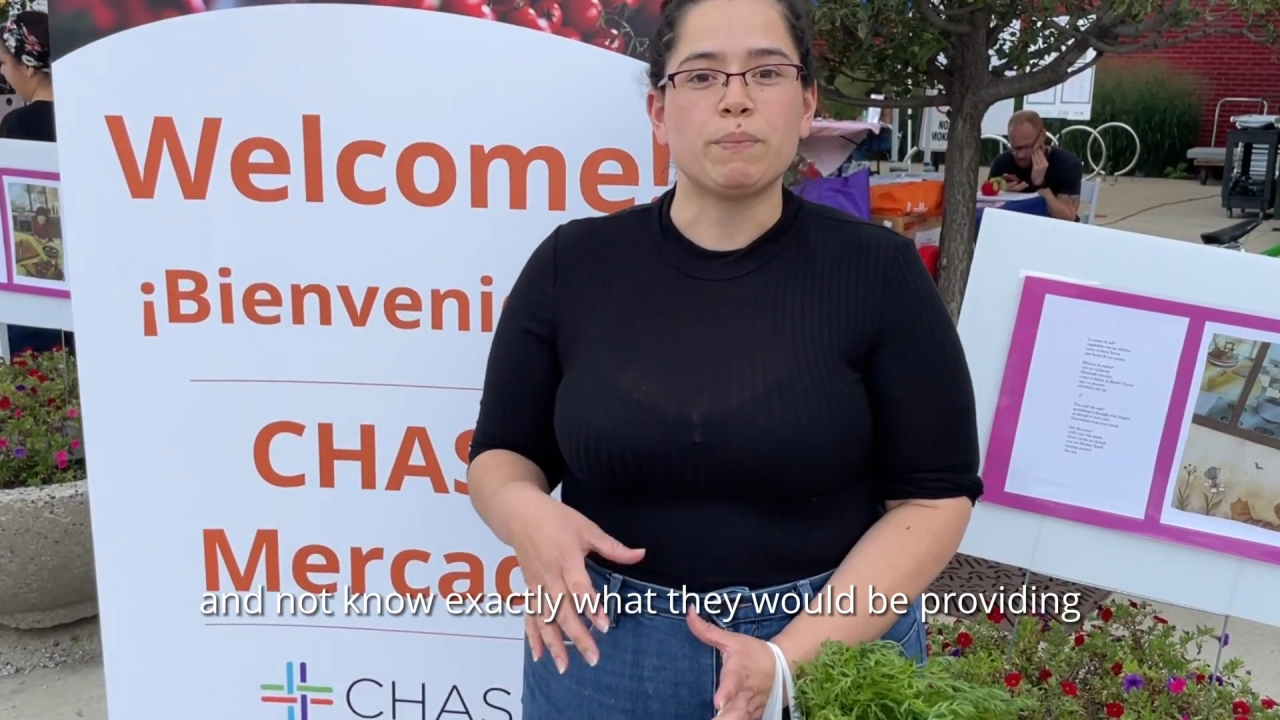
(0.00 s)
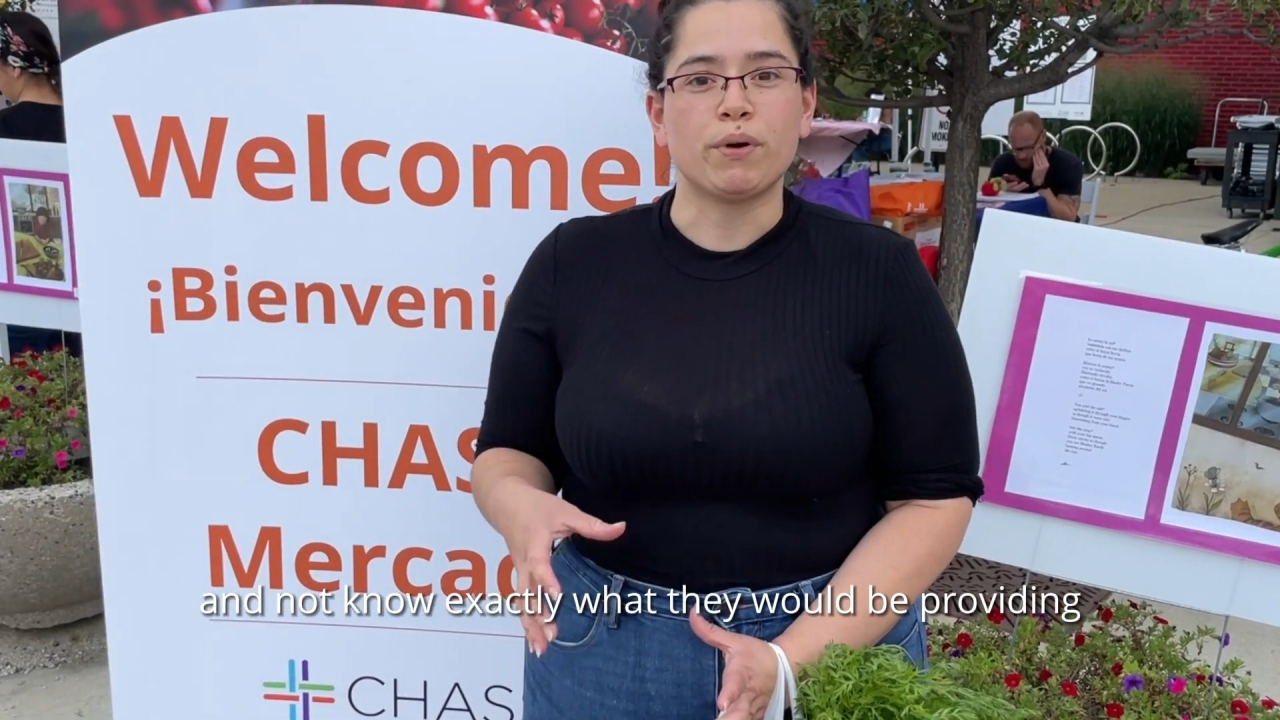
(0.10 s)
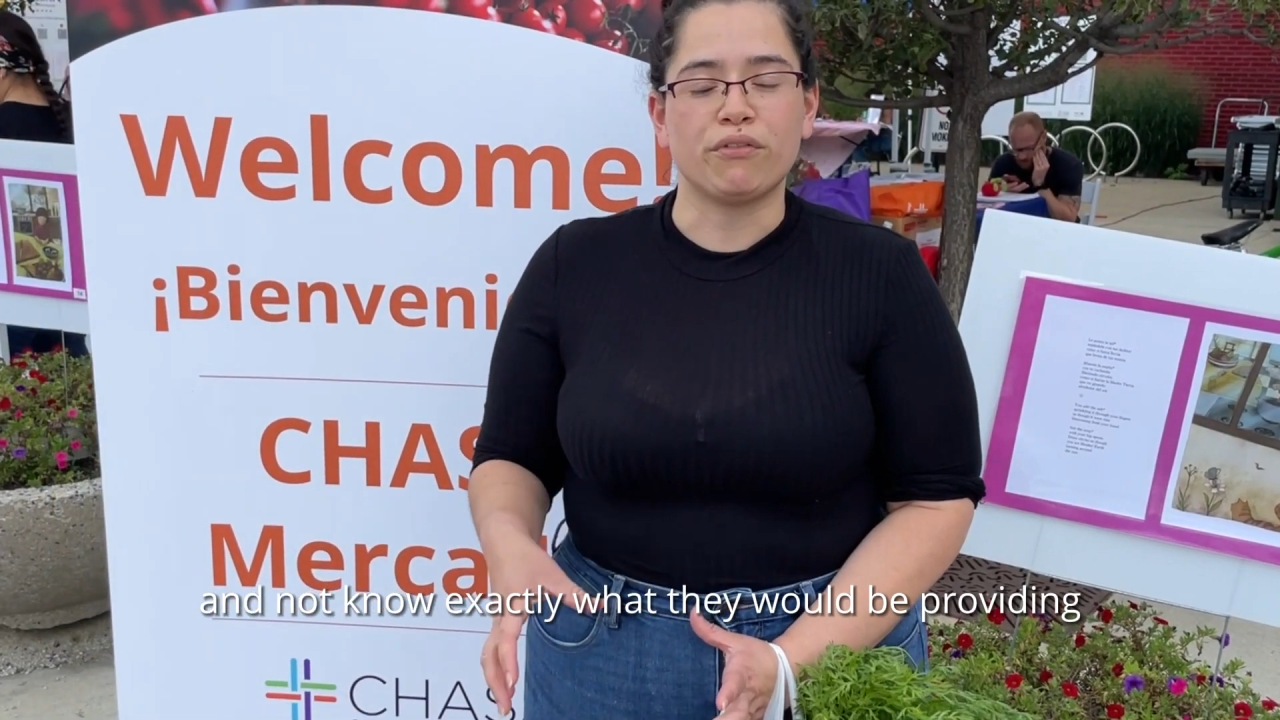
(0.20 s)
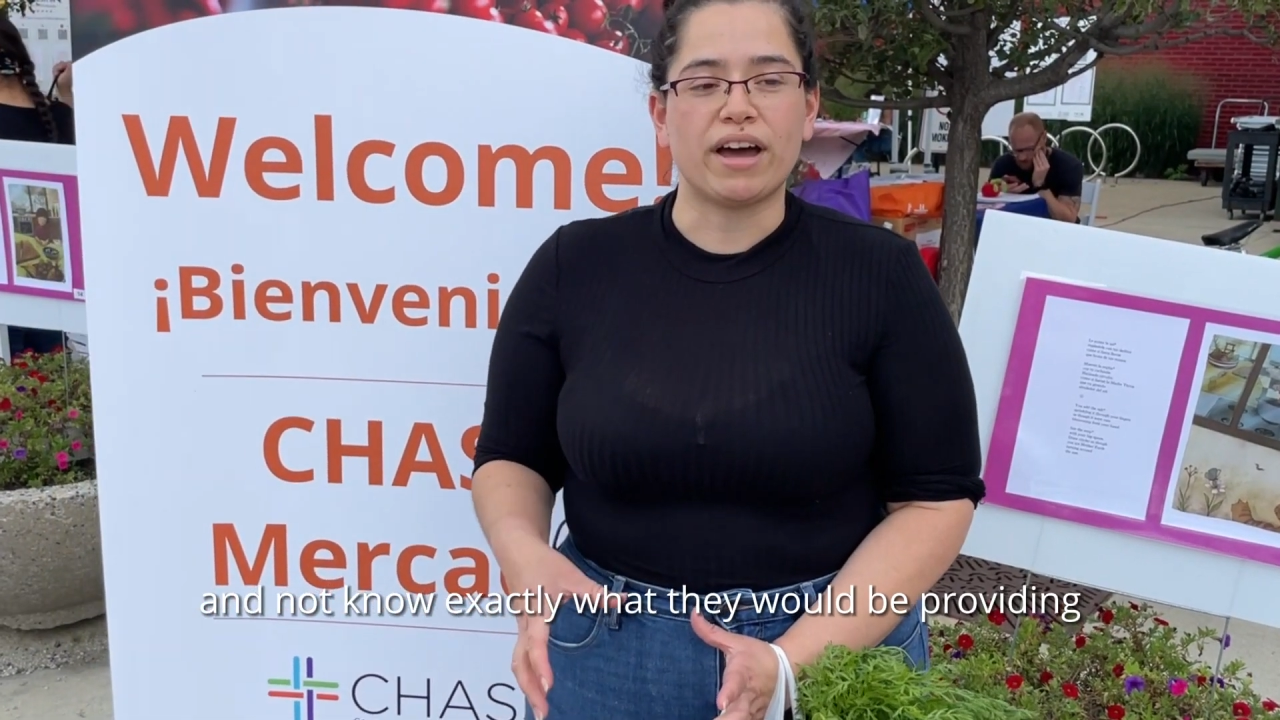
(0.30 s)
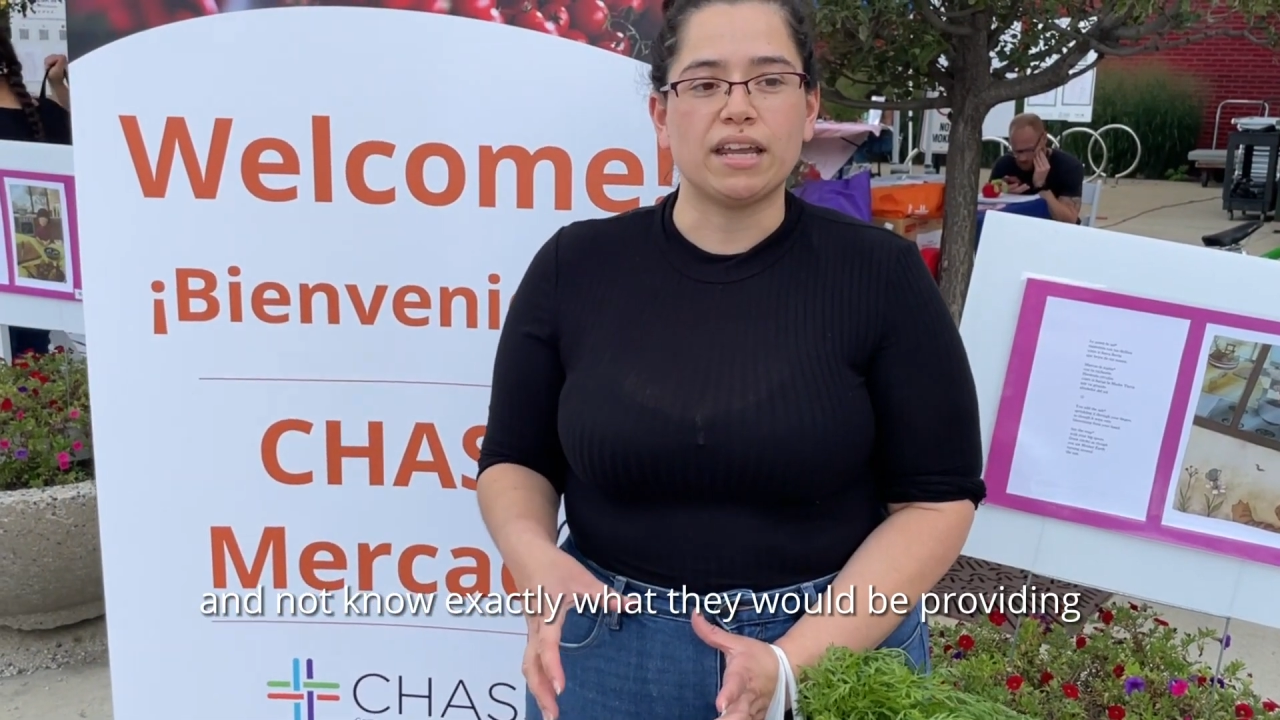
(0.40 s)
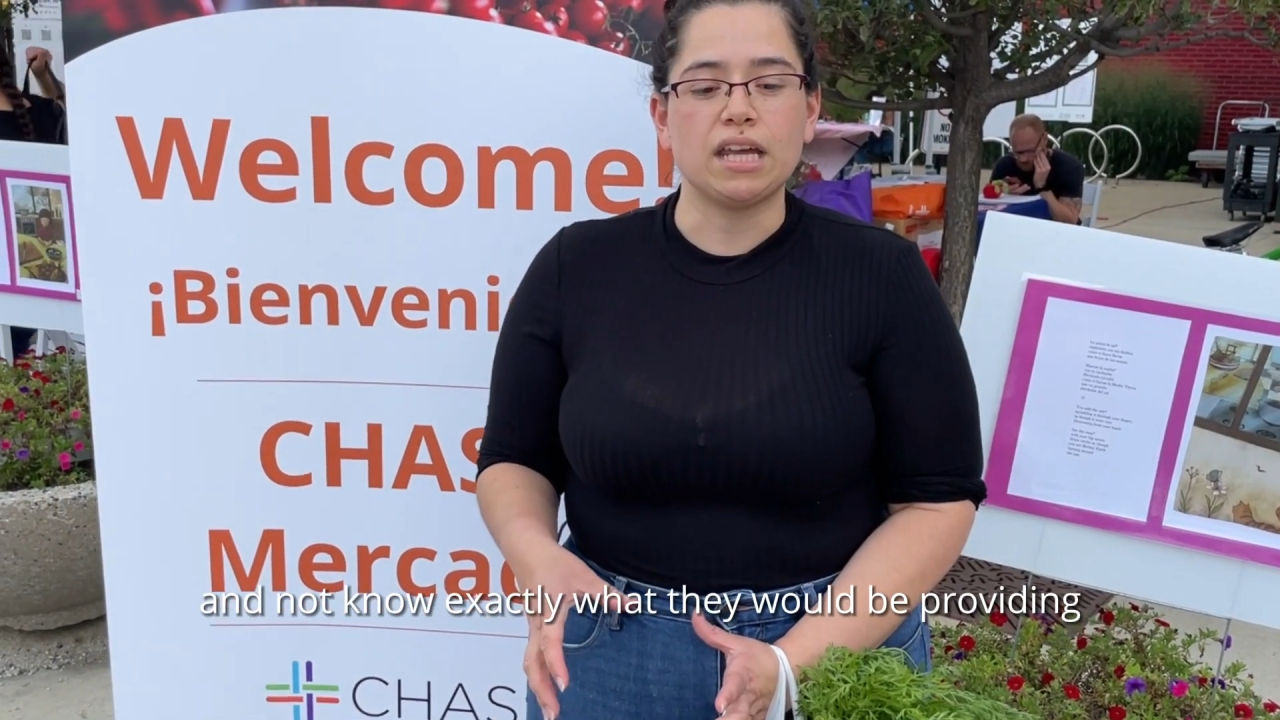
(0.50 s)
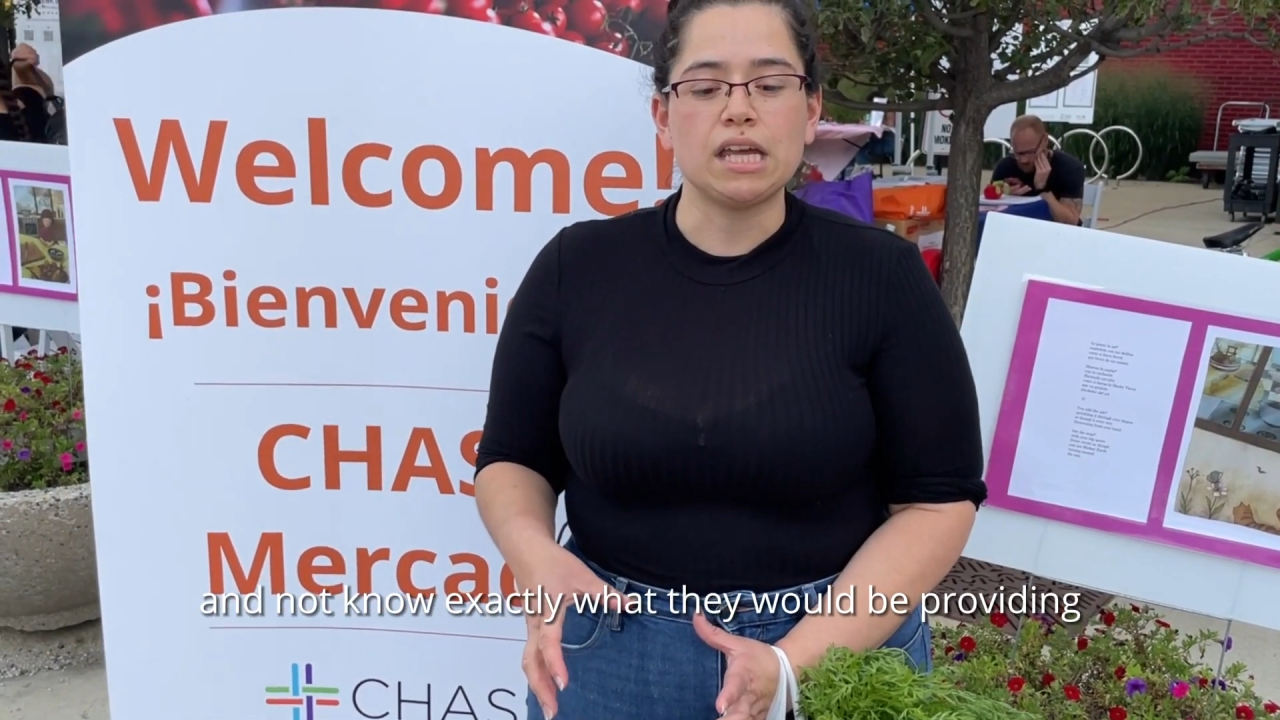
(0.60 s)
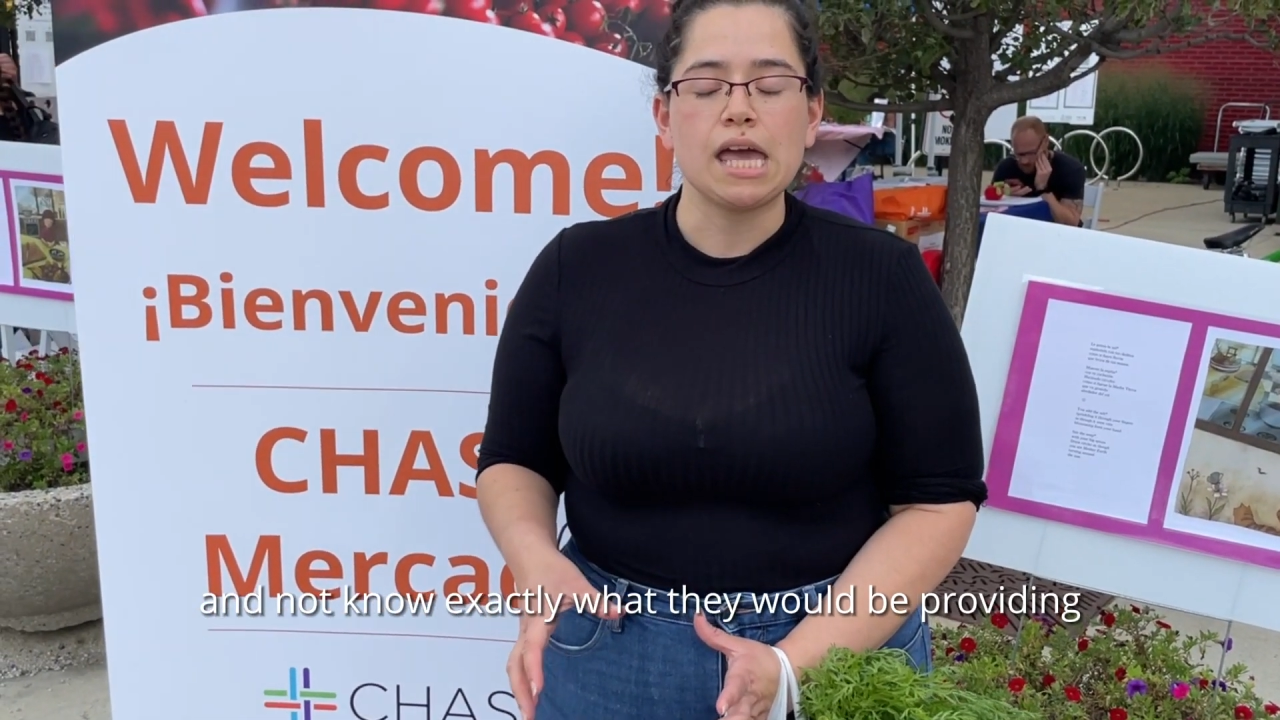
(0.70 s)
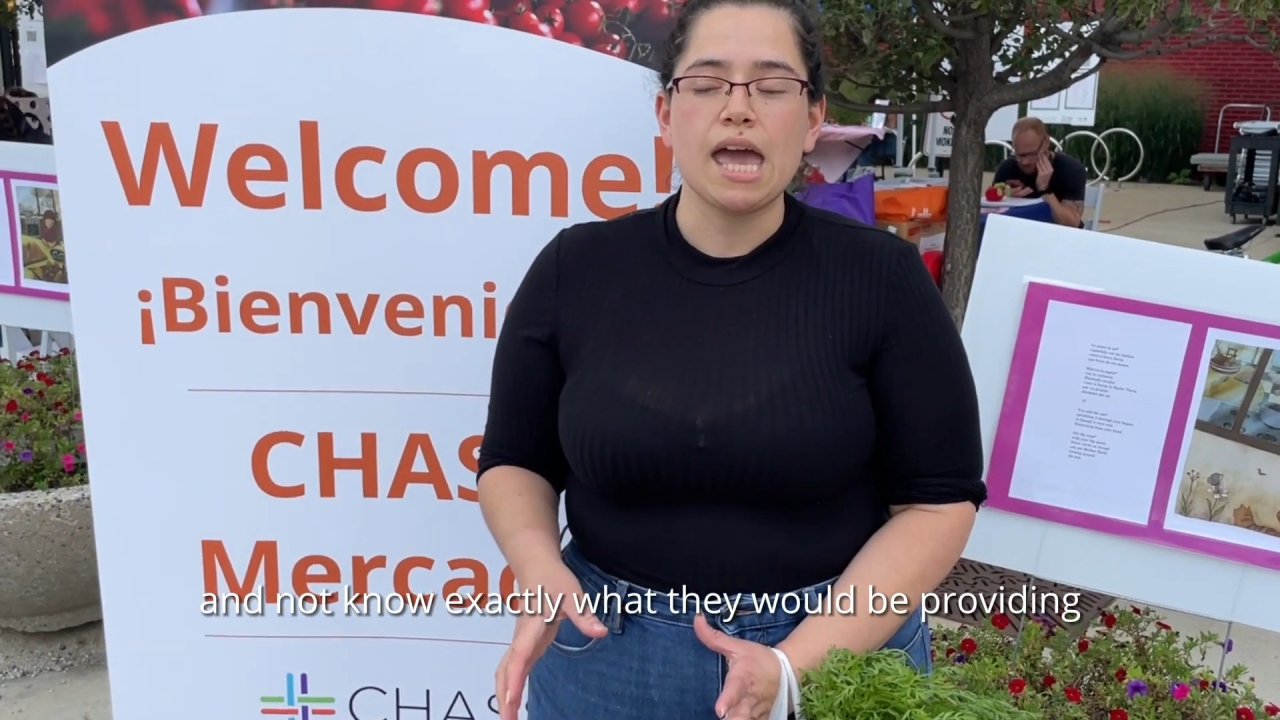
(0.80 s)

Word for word: providing